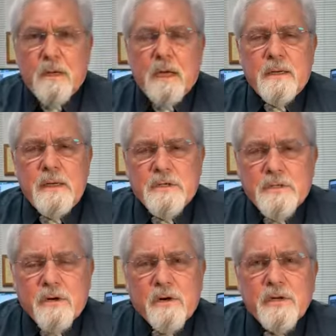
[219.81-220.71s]
and he
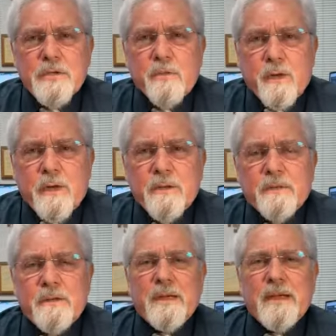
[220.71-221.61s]
starts
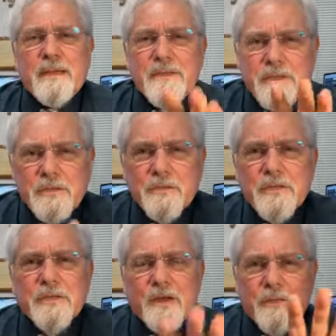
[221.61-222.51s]
with, and it's
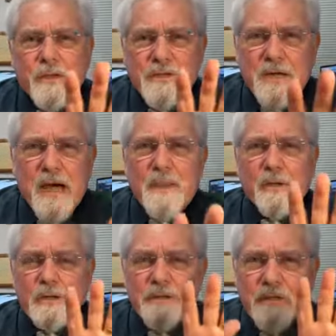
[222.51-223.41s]
interesting, the
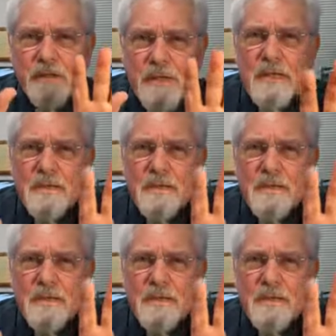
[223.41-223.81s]
tablets, the,